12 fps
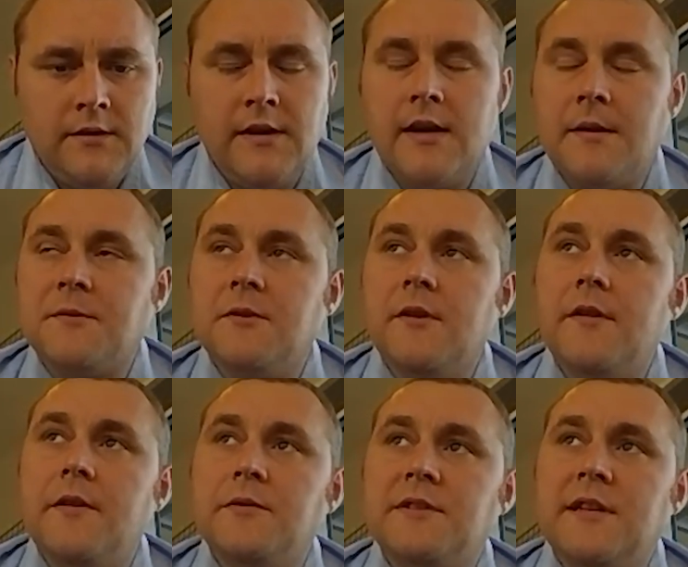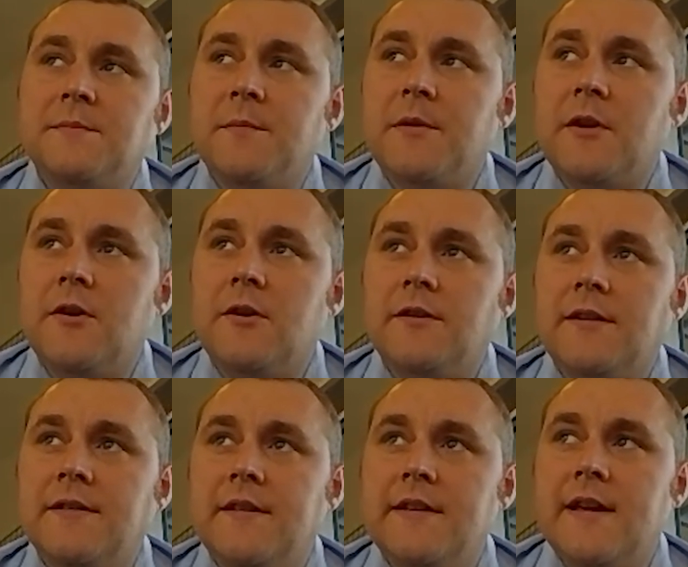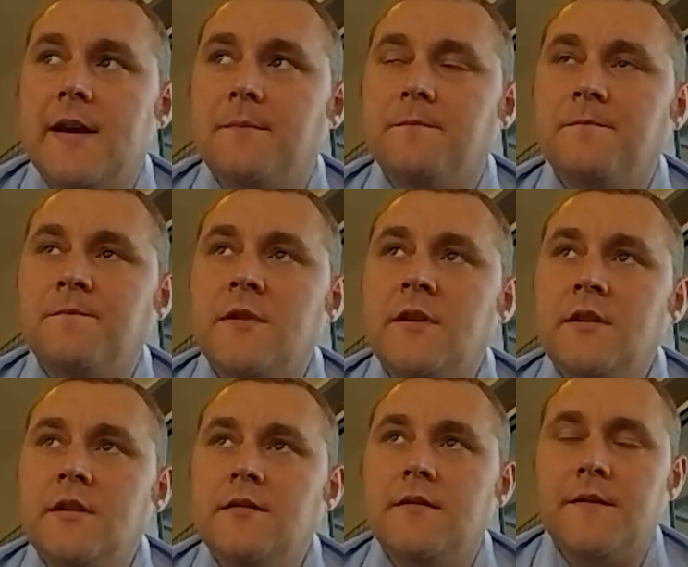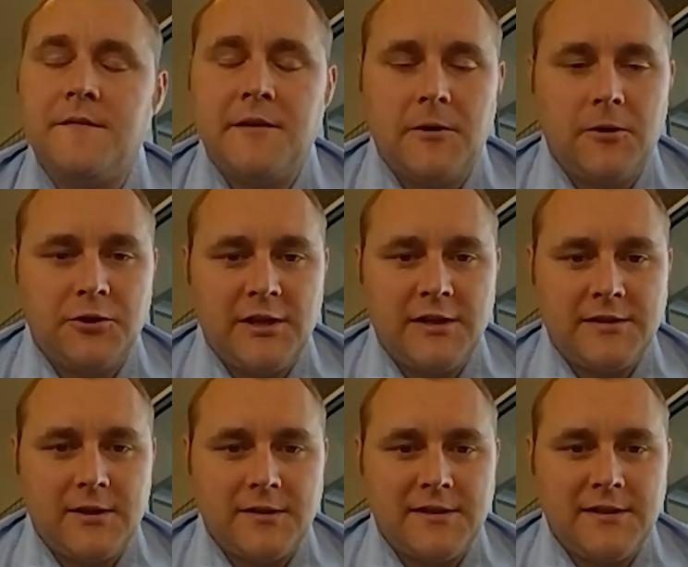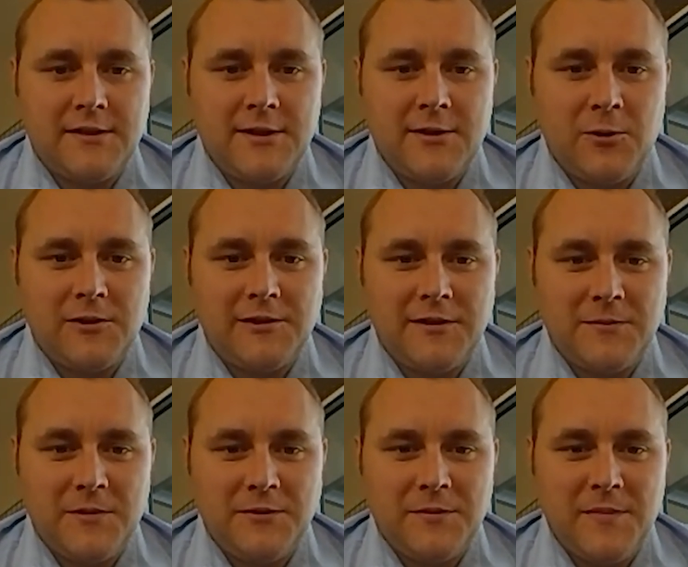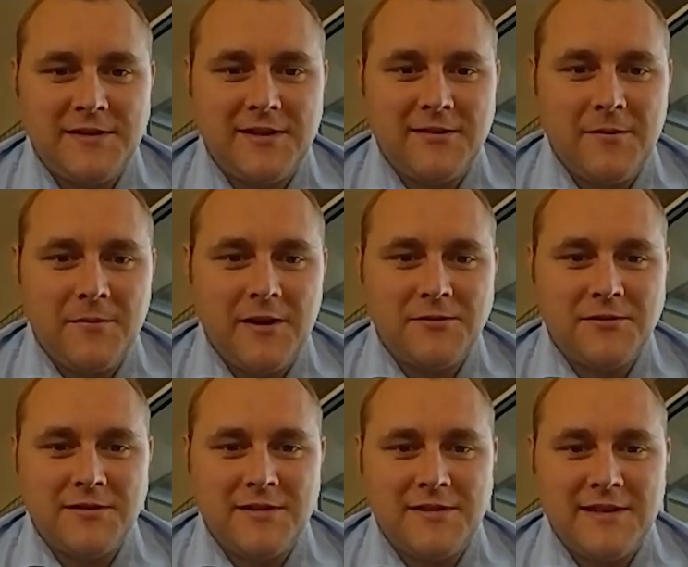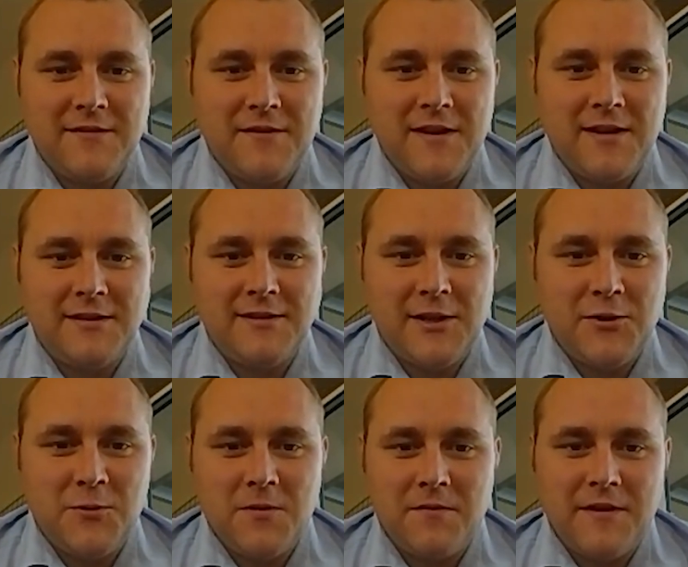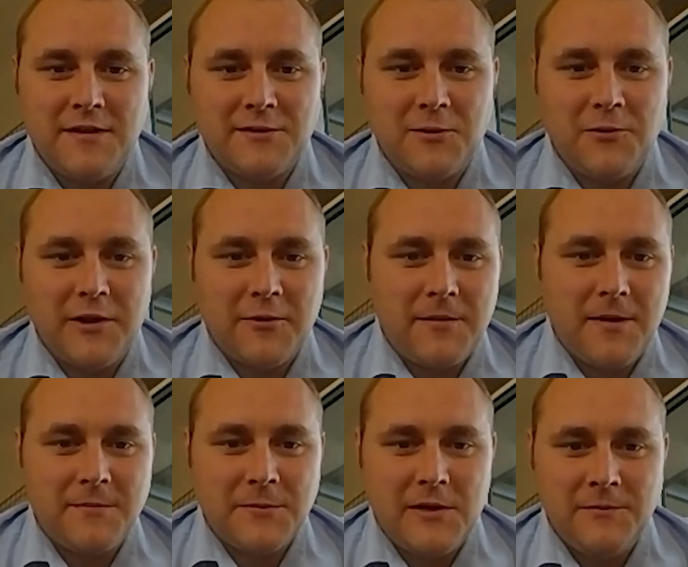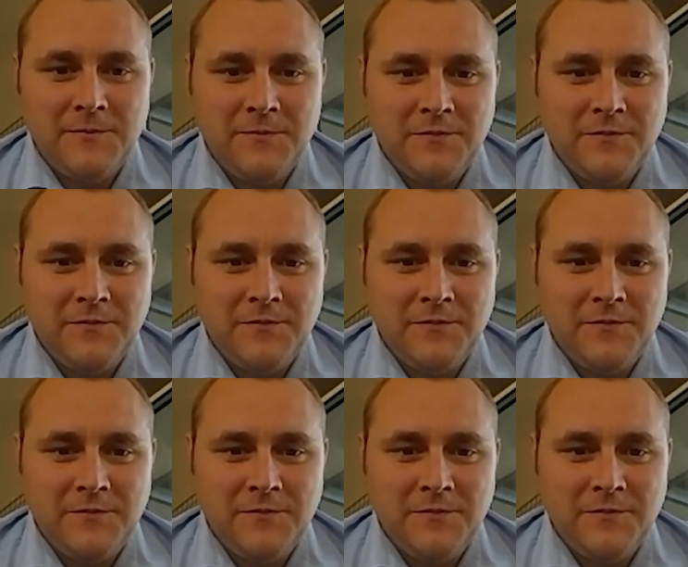Yeah, absolutely. Those days might be gone, and the $50 Jetstar seats to Auckland as well domestically, it'll be interesting to see if they continue, or if they slowly creep as well.